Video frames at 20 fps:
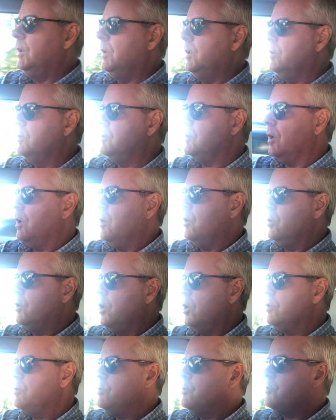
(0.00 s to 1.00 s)
So
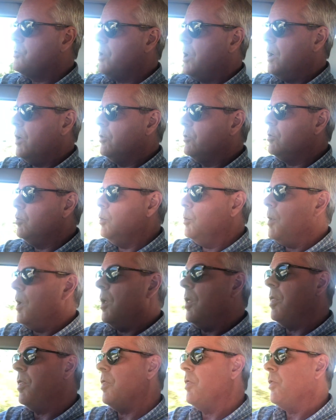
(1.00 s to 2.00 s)
Coachman's Trail is going to be
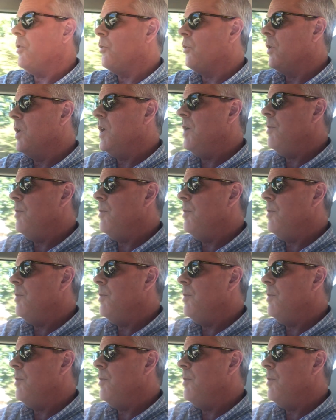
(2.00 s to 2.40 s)
about 3